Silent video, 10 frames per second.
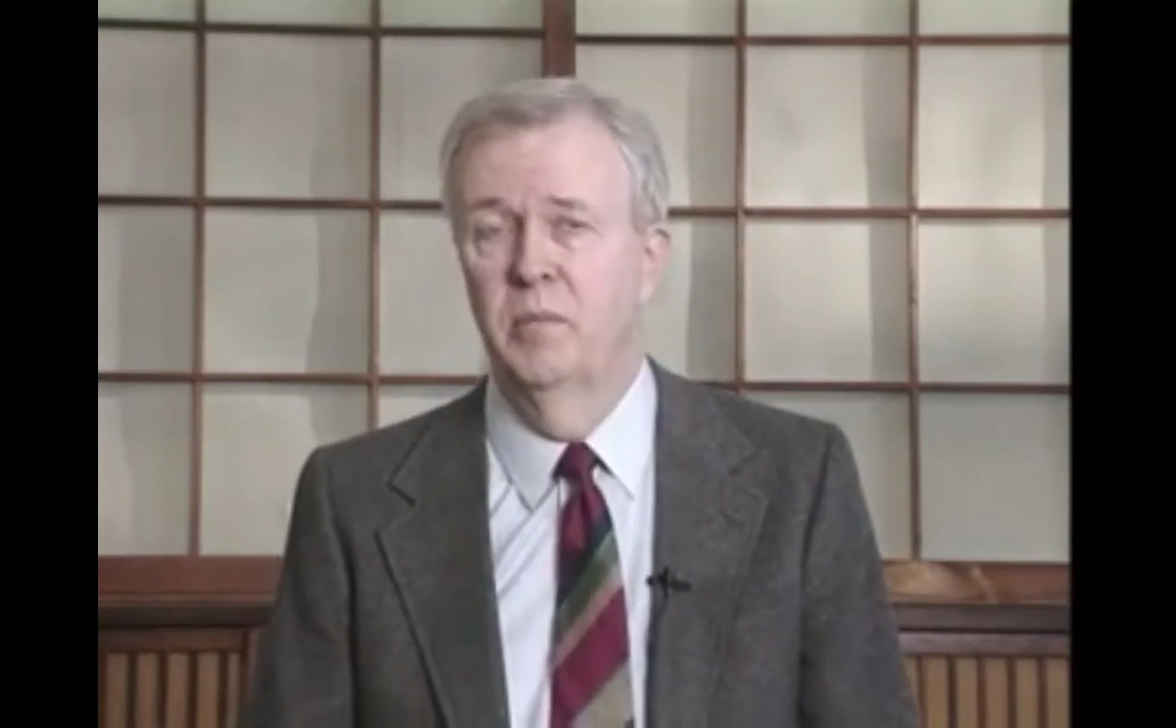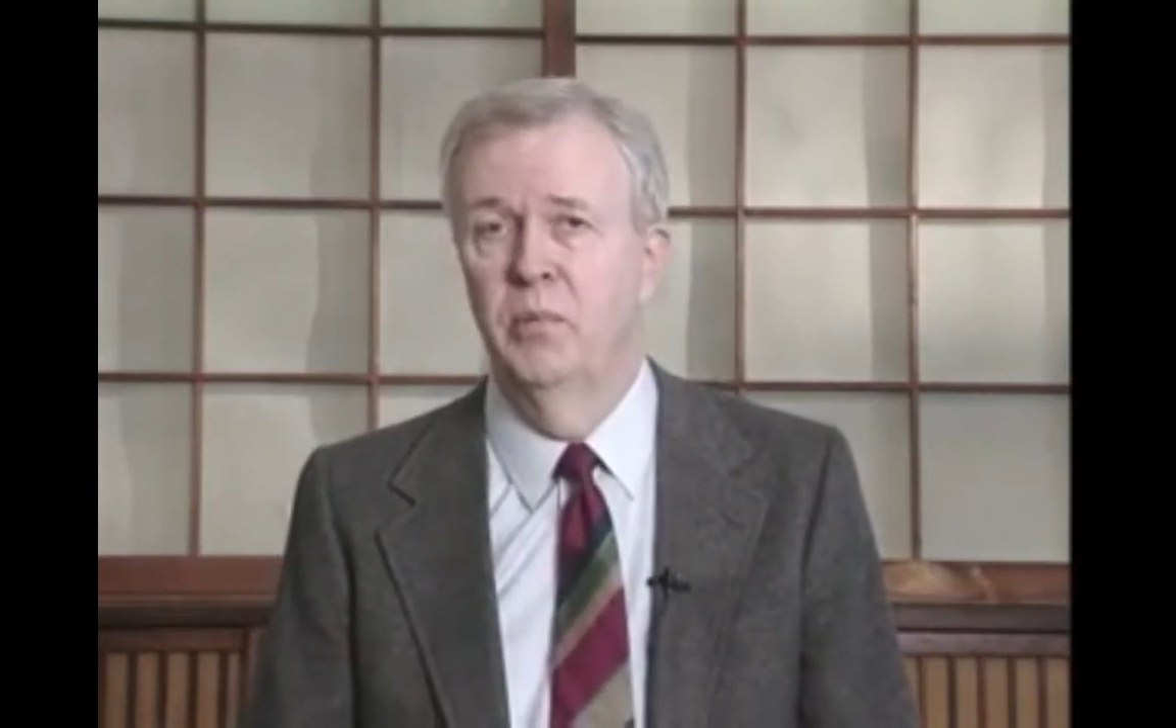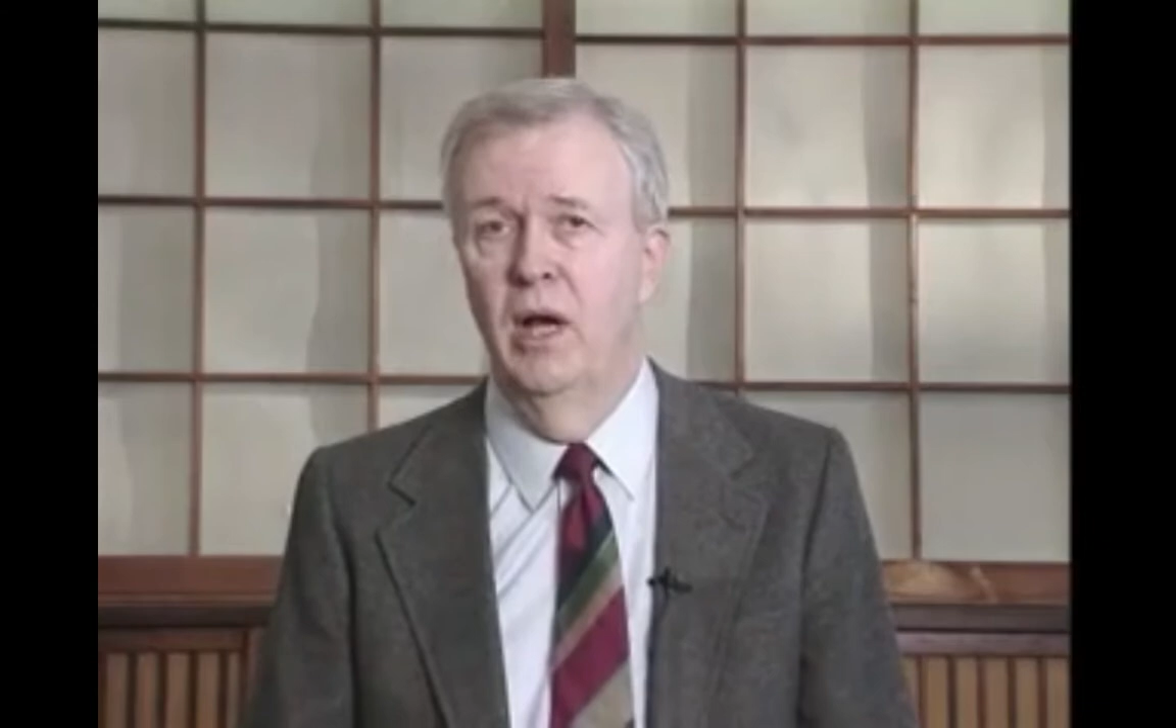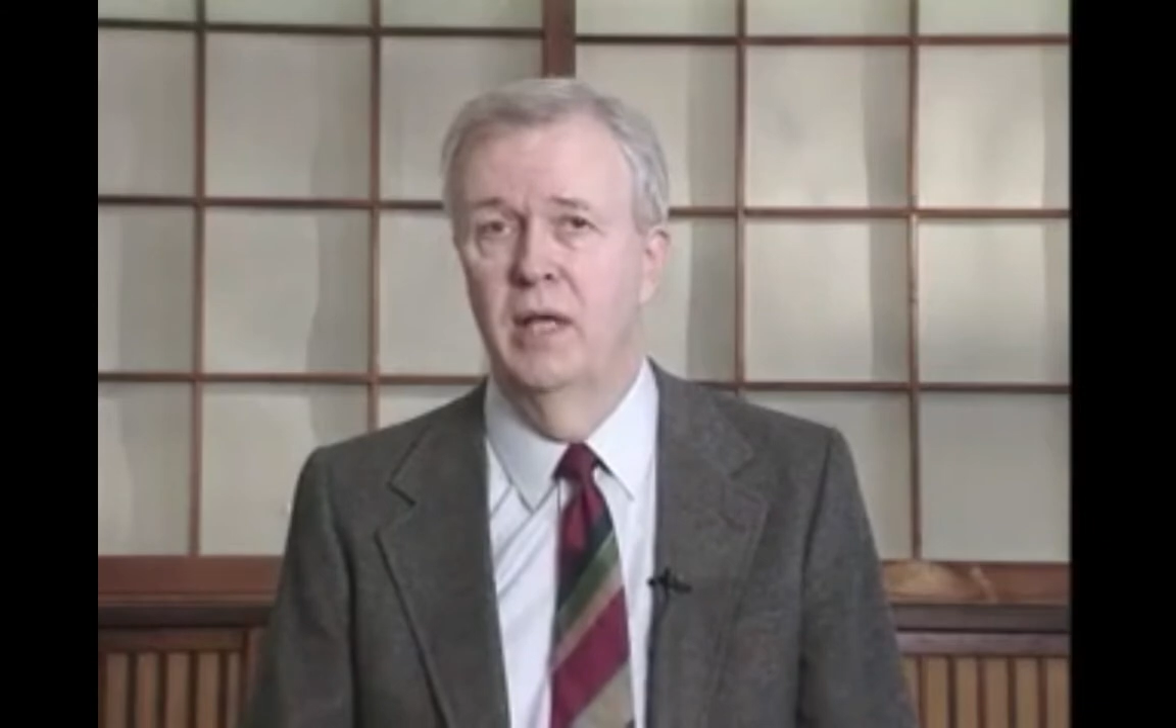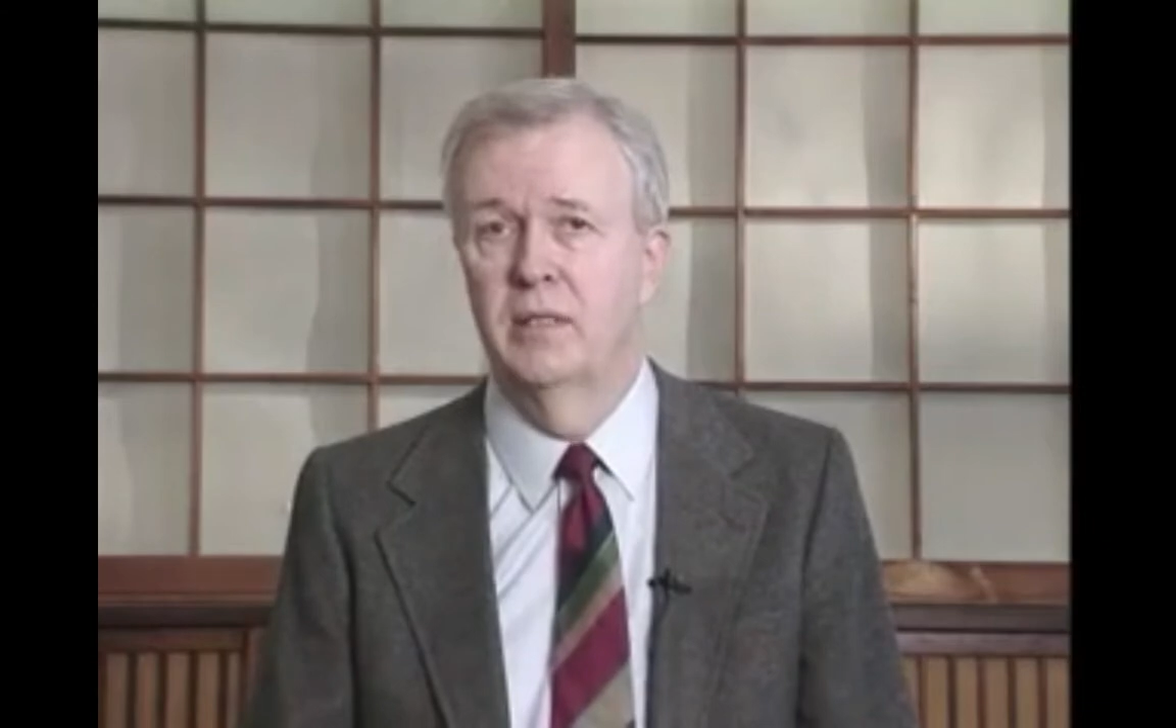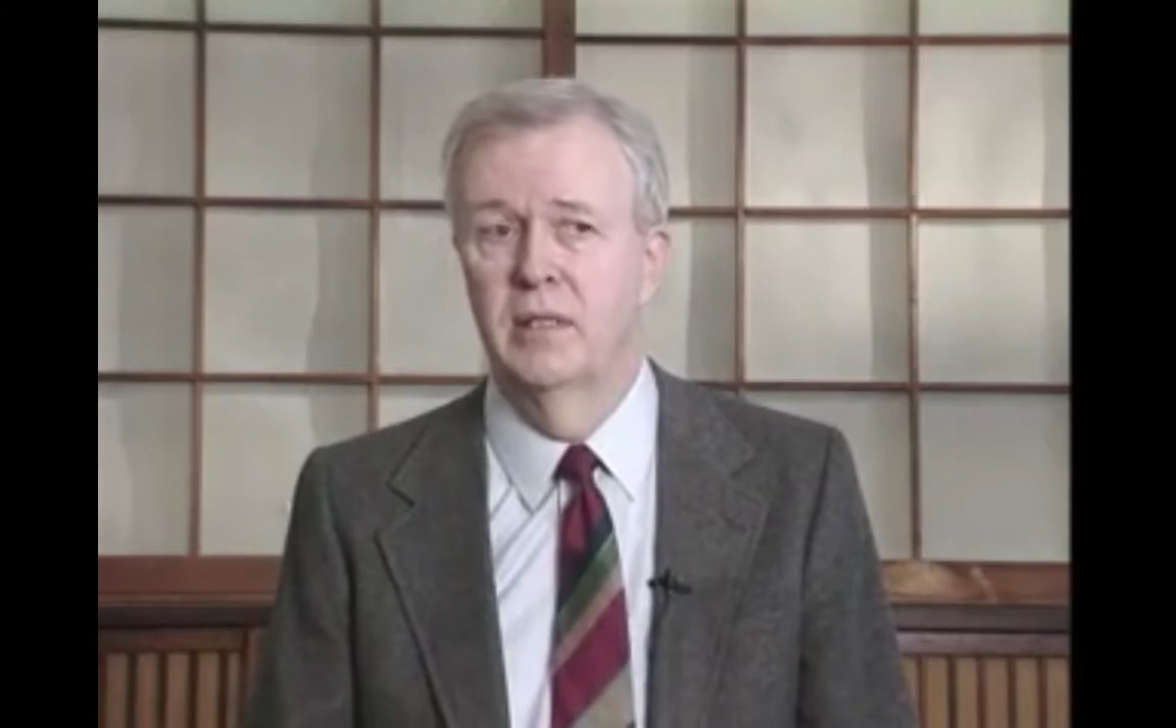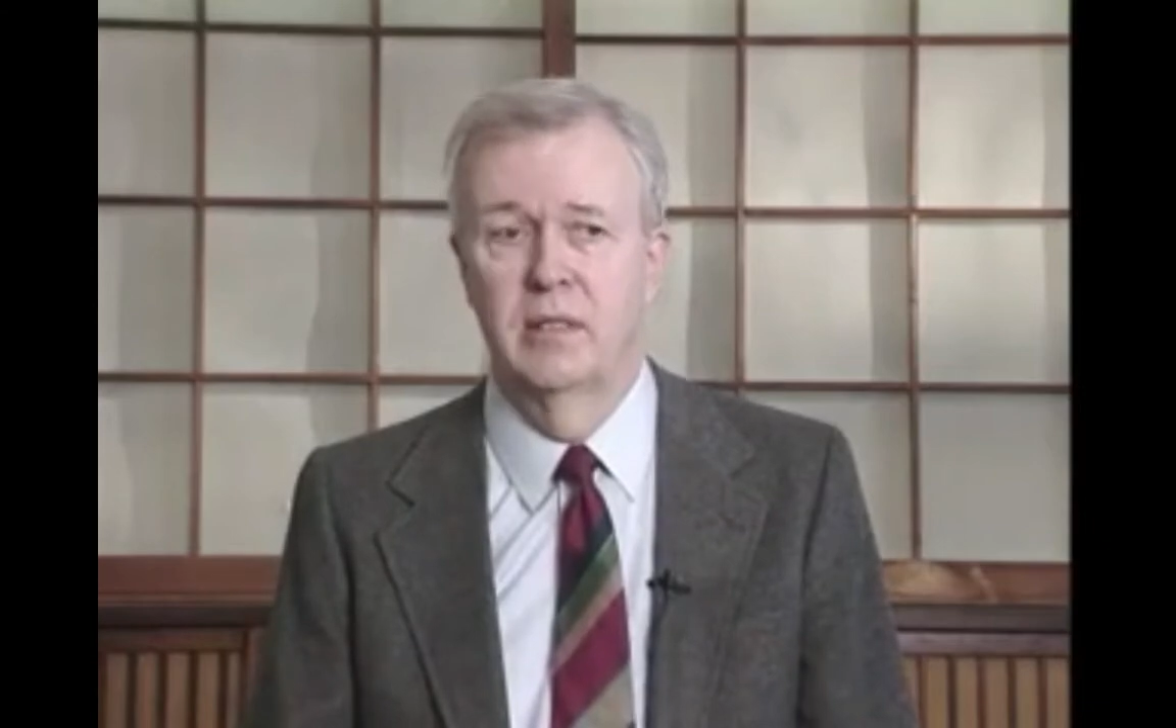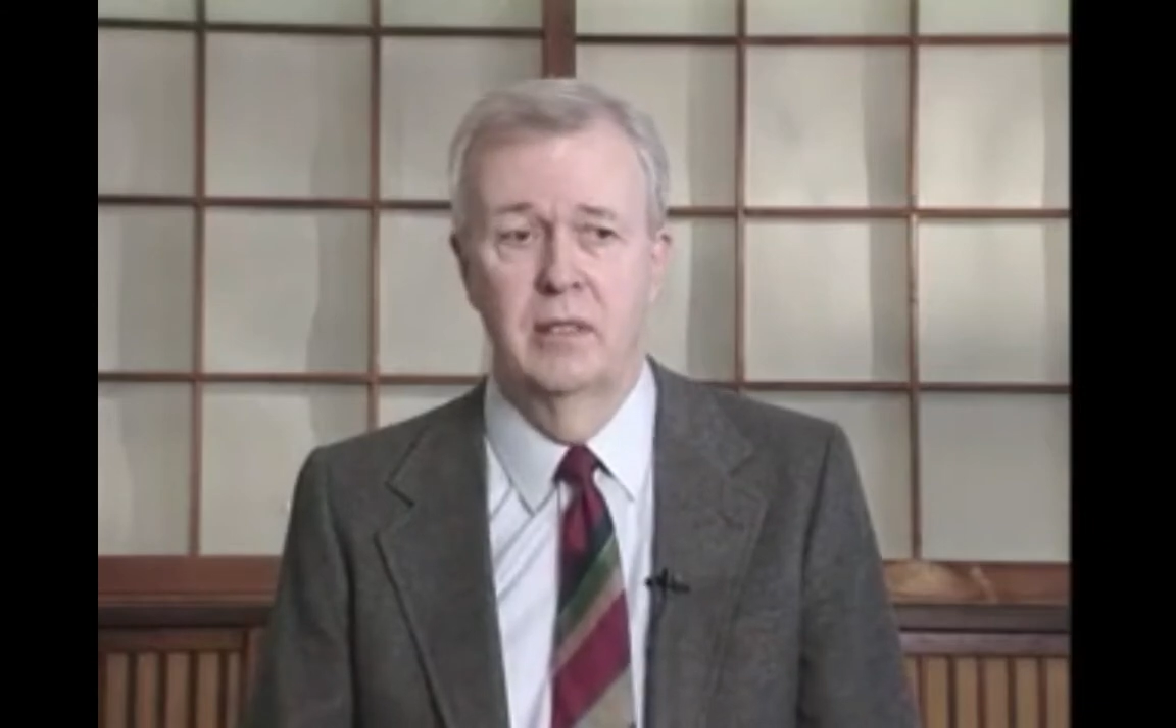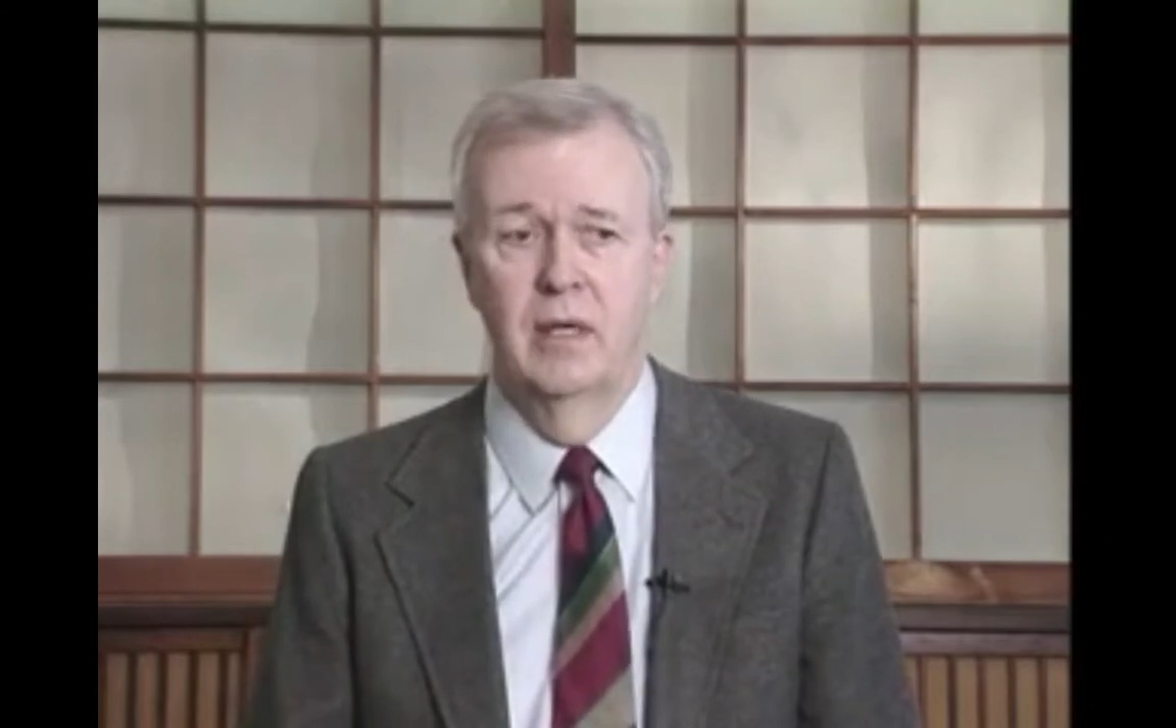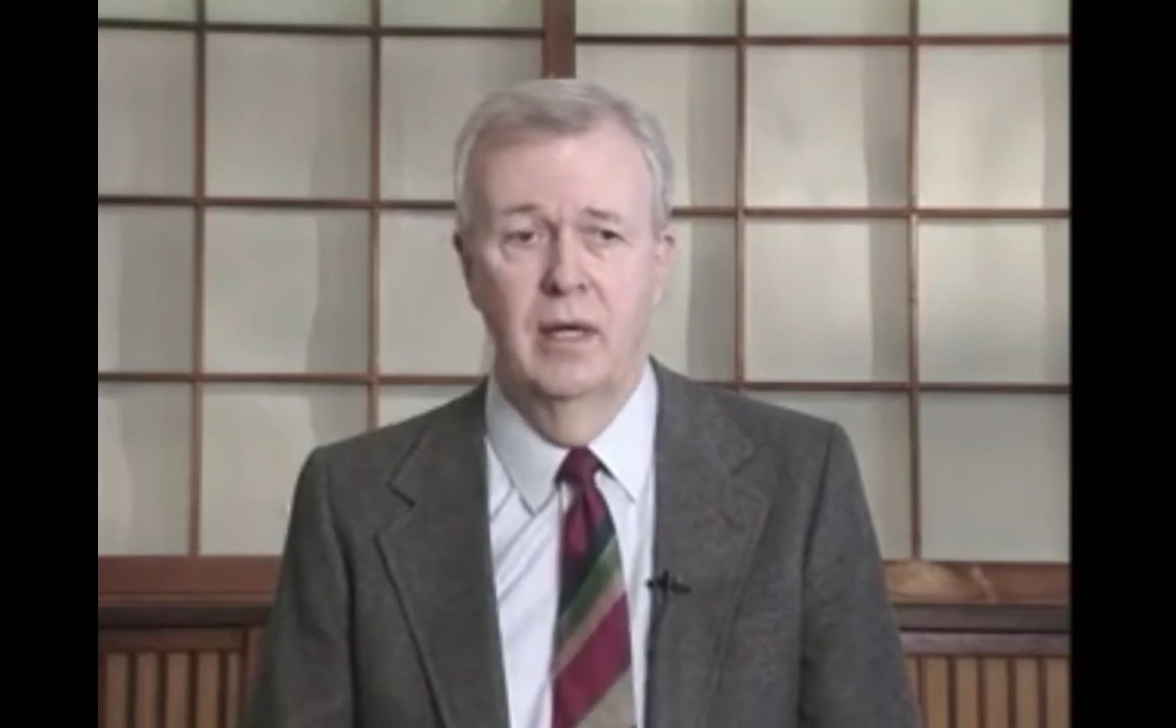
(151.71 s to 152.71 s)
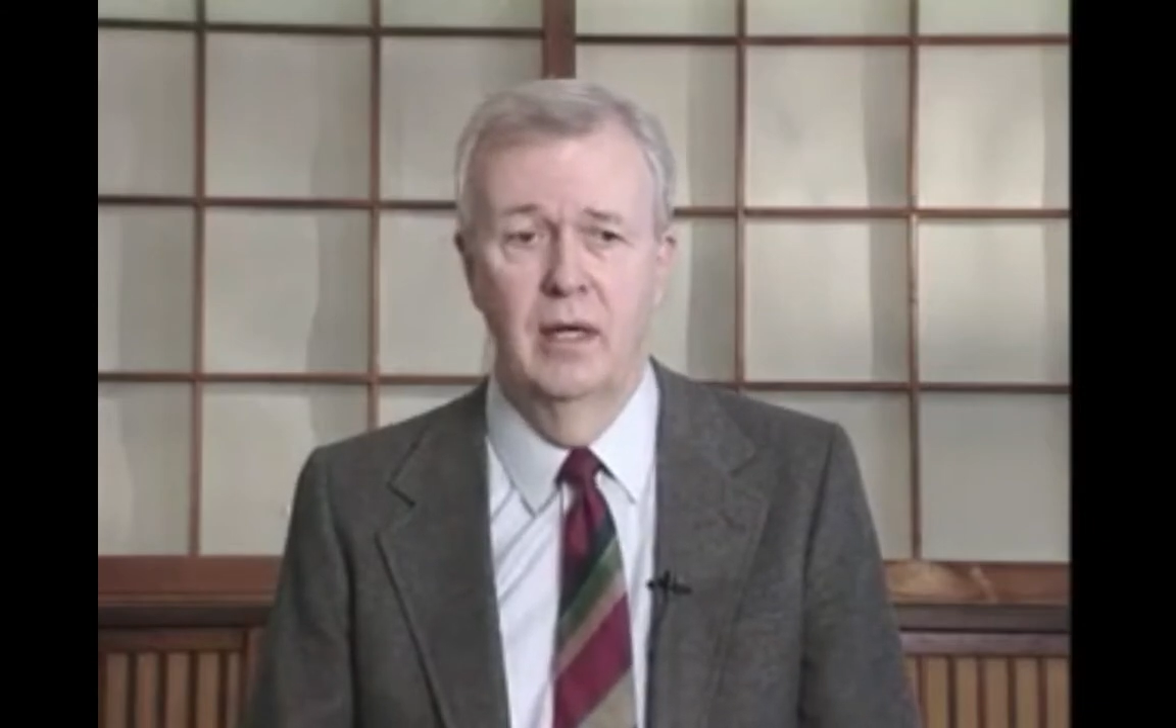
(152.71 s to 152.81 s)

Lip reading: comprises